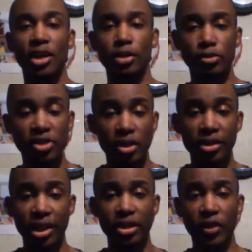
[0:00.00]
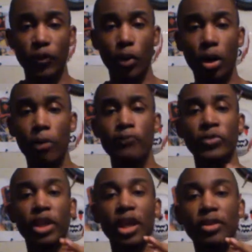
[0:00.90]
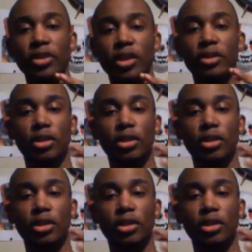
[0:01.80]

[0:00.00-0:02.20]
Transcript: sit on the idea for a while, and then